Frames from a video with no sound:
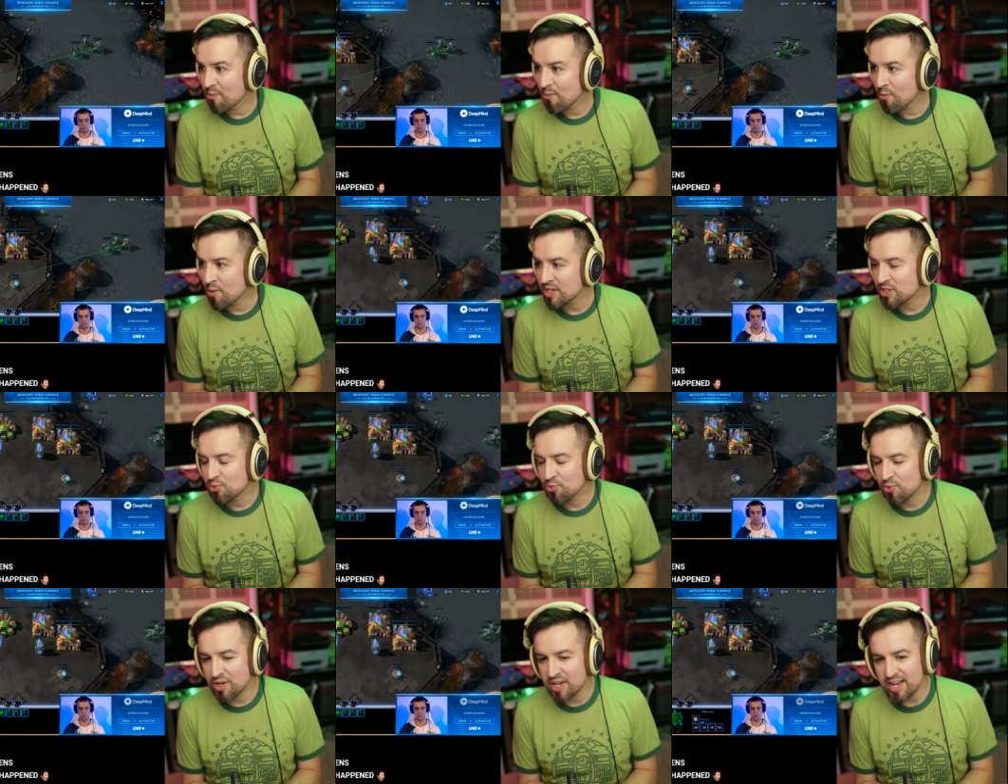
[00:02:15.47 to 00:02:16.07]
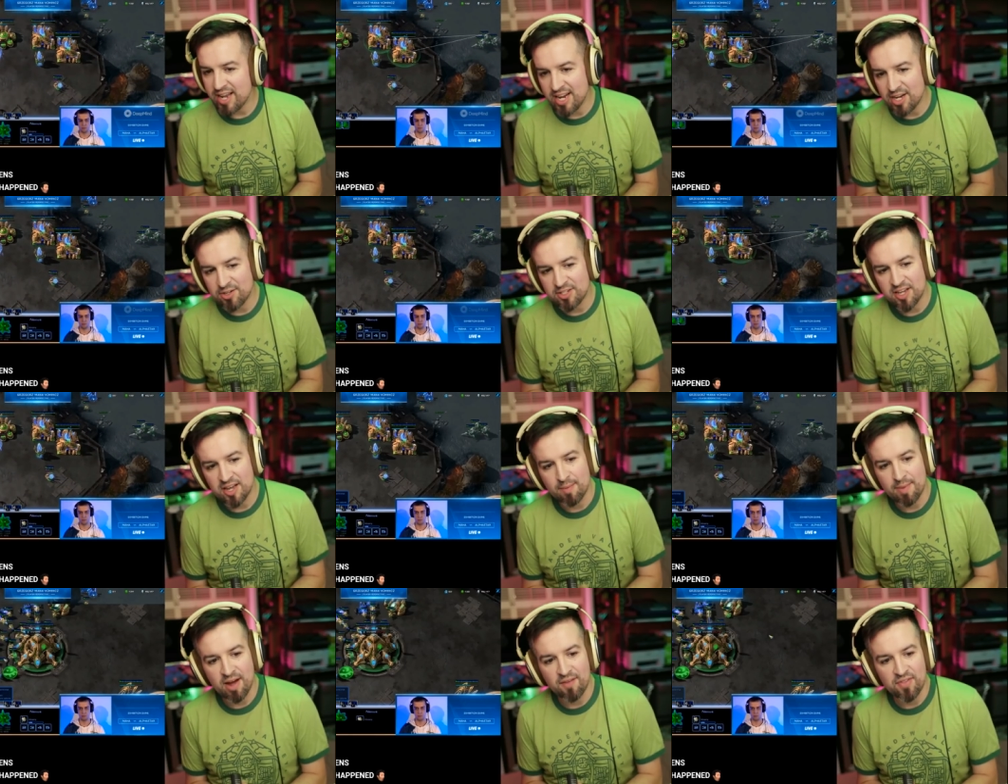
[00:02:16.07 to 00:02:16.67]
What's really
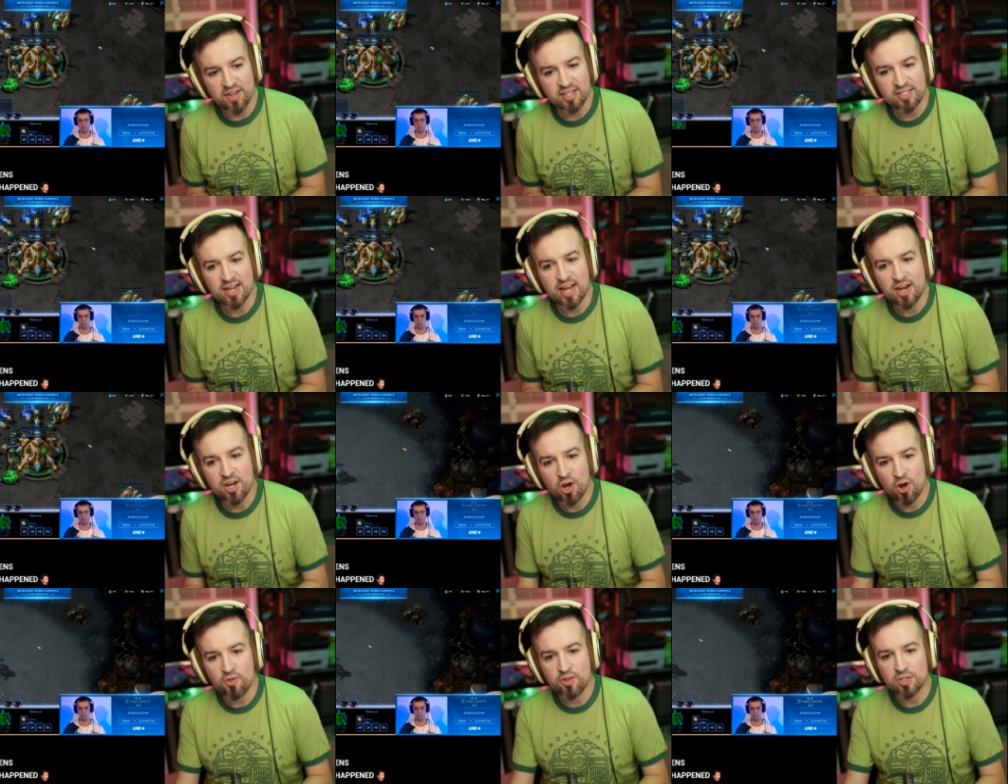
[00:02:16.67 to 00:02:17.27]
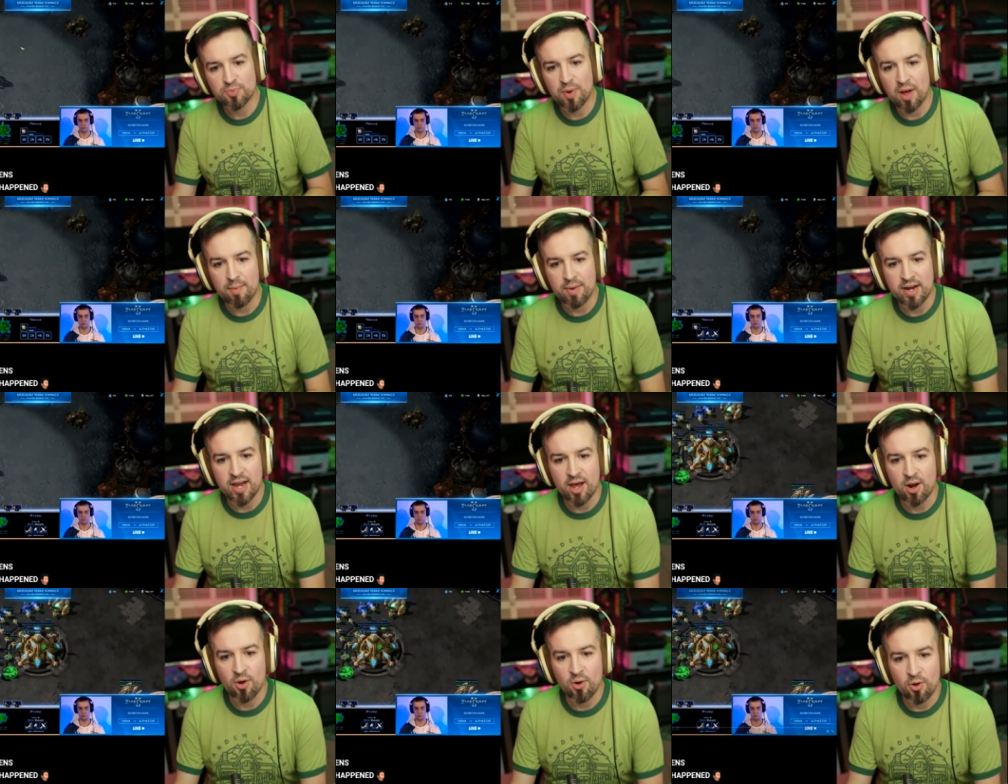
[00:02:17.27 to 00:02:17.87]
interesting about this, and I know there's probably
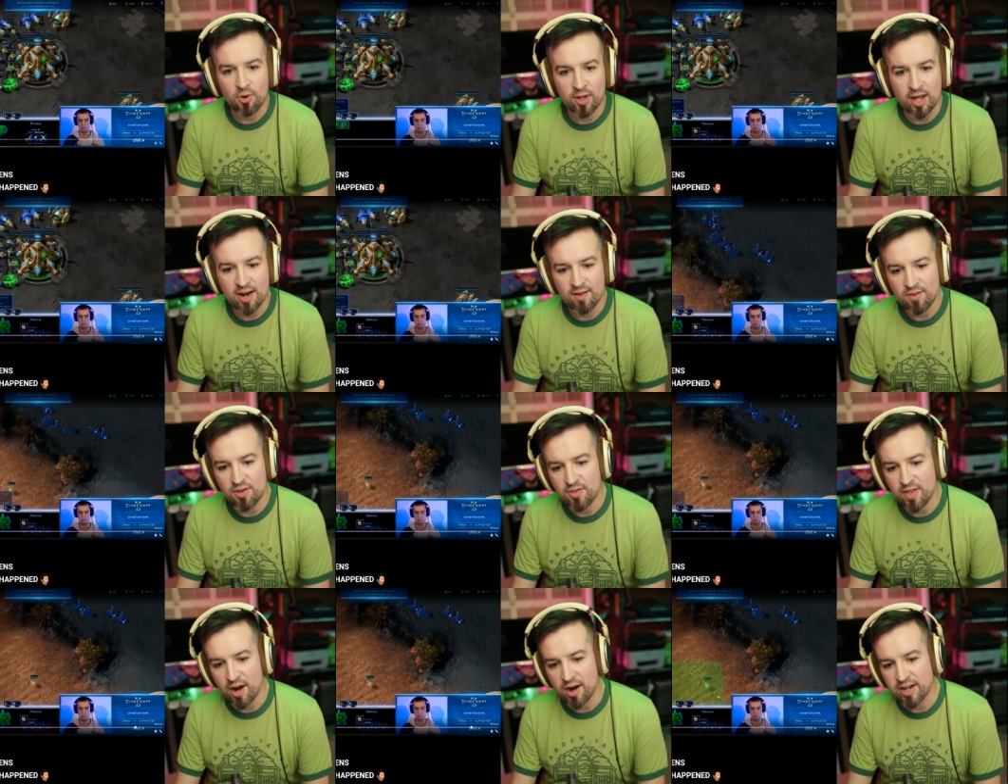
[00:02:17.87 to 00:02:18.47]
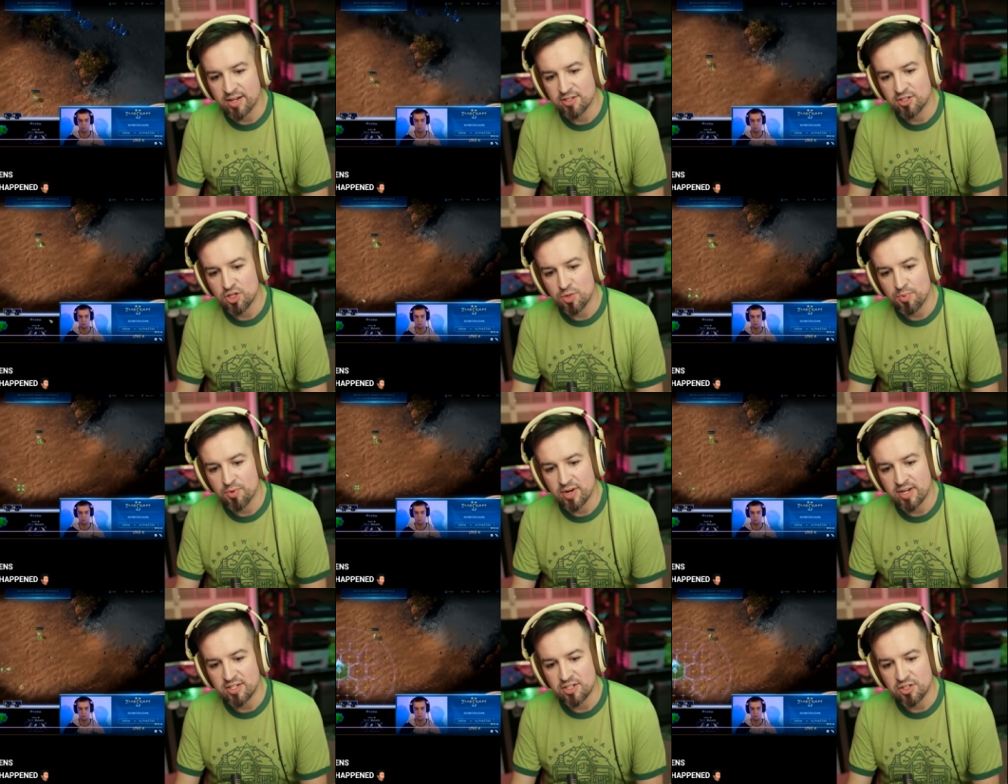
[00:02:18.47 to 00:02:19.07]
not a whole lot of you that are like
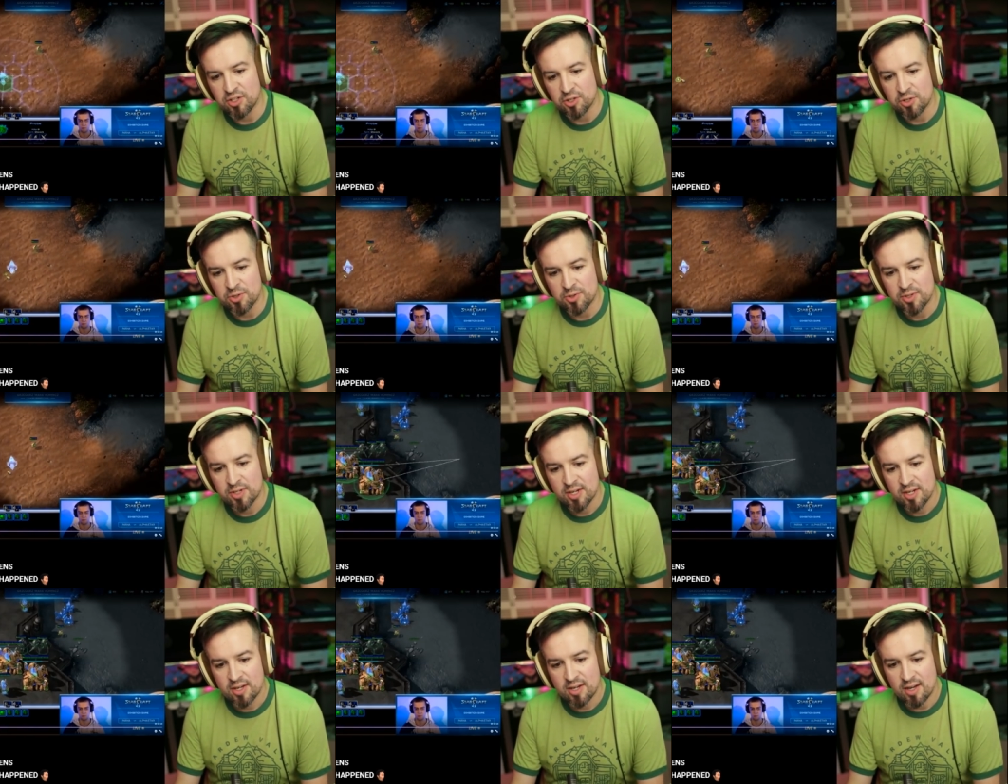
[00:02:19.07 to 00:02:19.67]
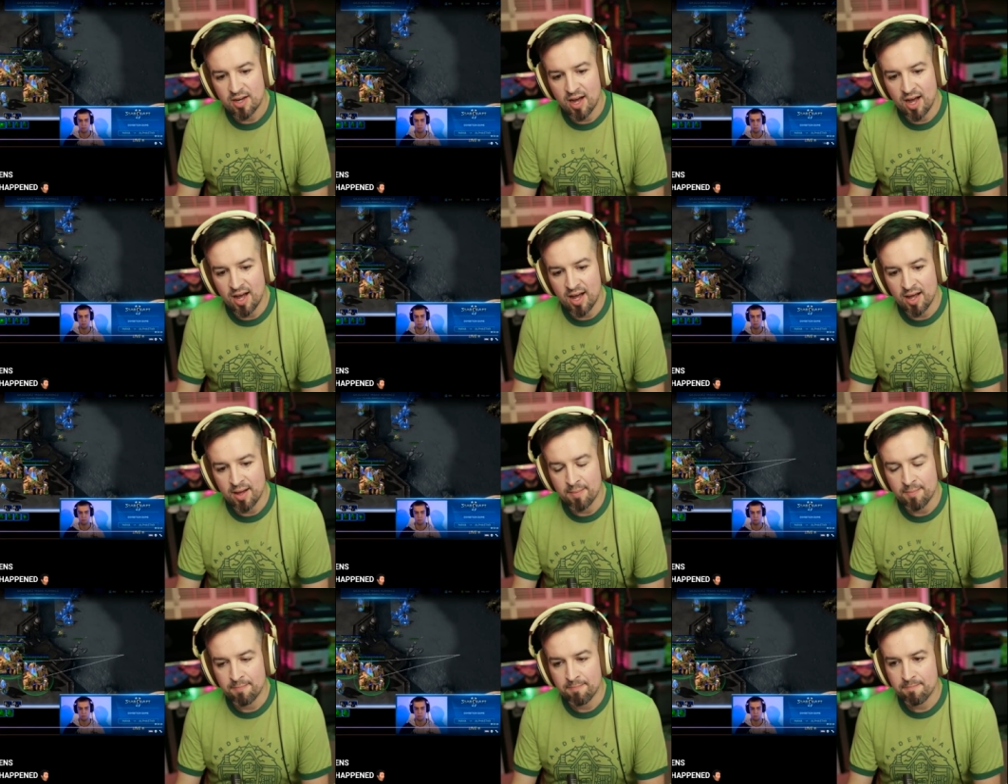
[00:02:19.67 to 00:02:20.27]
super into,
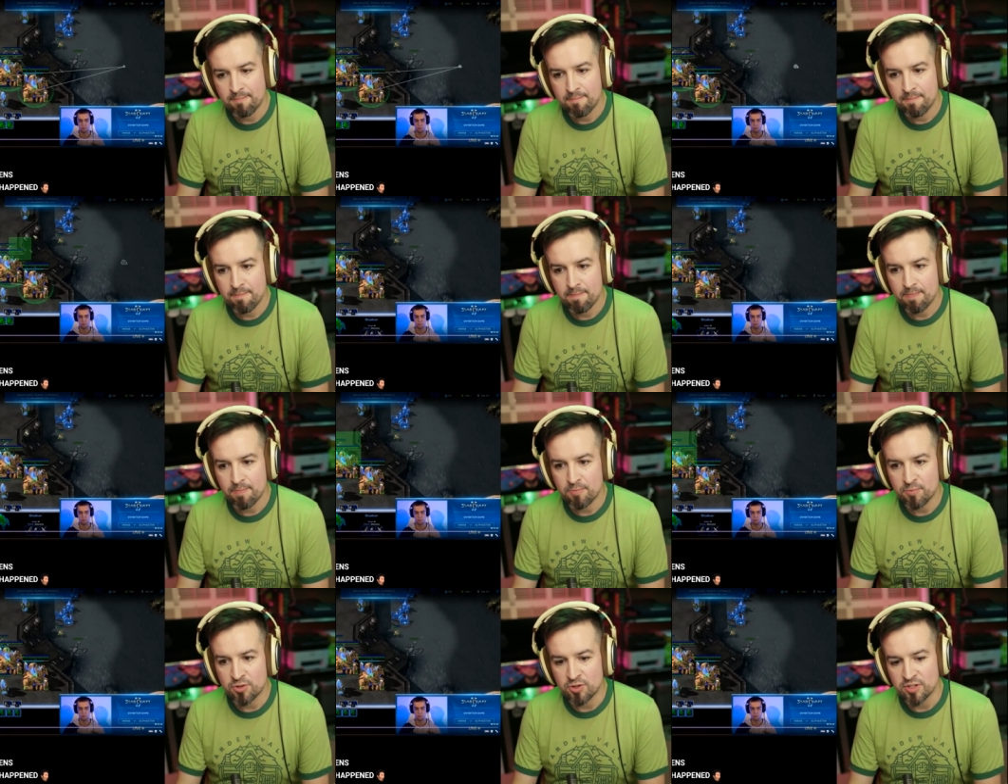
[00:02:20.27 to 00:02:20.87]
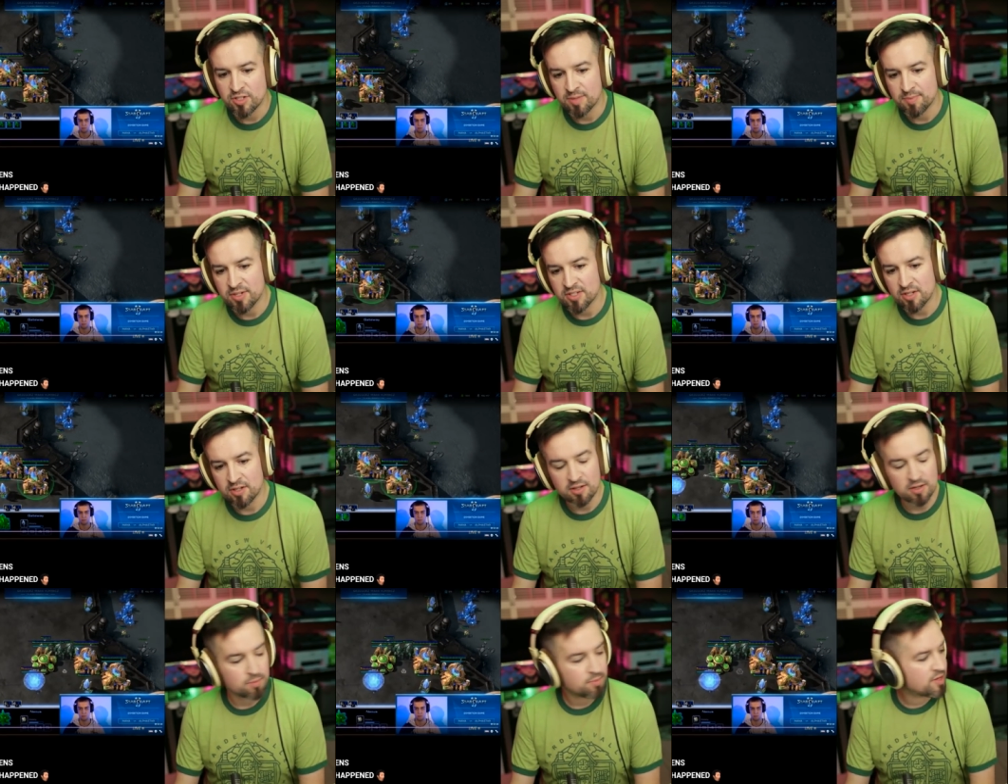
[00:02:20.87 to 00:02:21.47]
we'll turn this up just
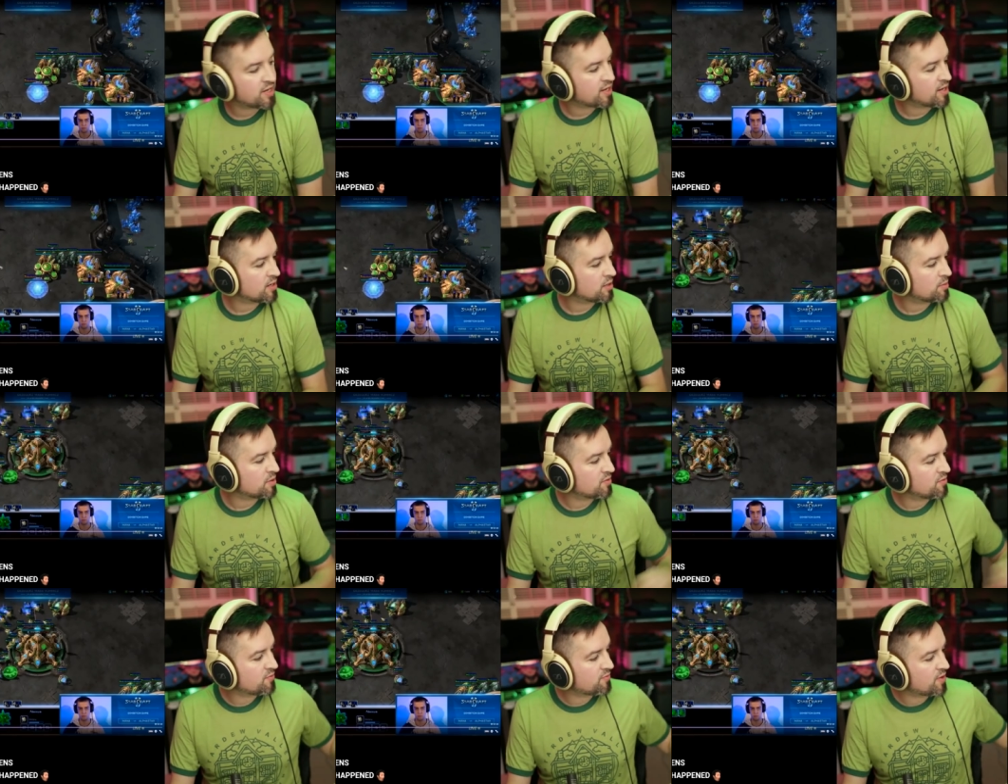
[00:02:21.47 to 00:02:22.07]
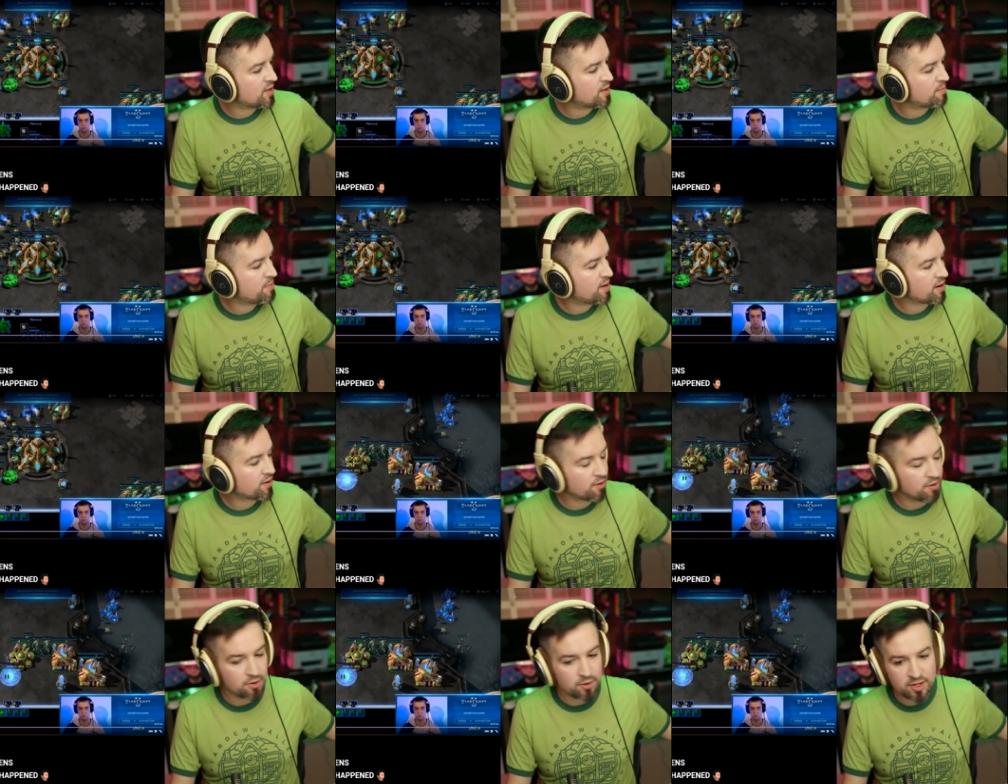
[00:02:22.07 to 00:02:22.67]
a little bit, get a little bit of
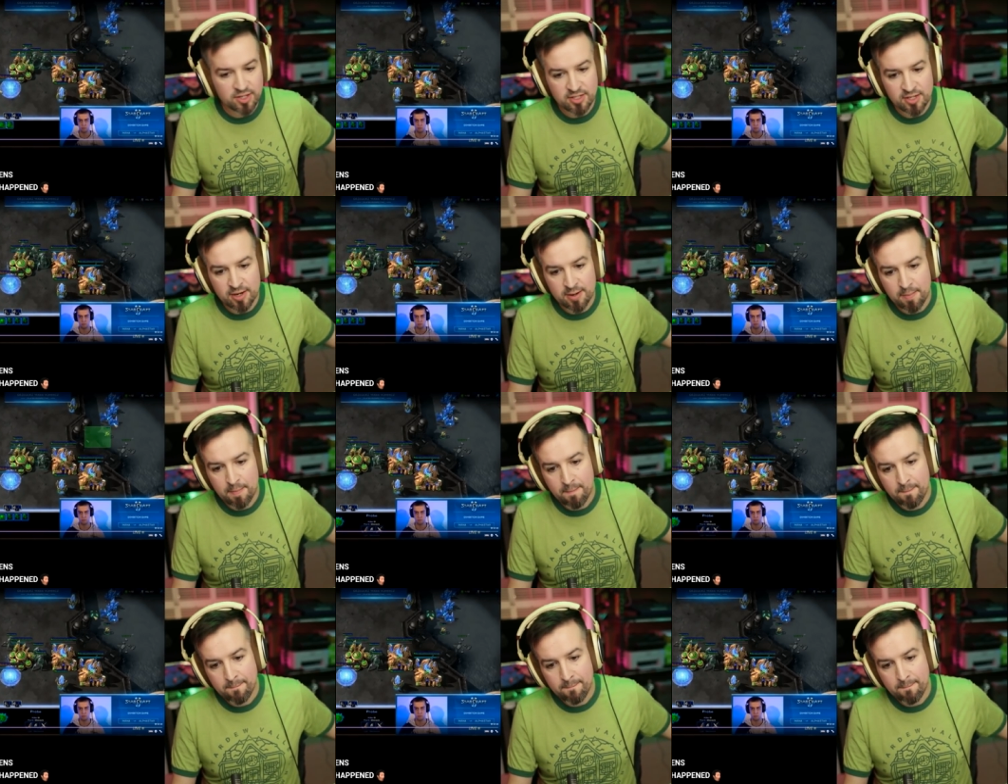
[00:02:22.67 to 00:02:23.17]
background noise here.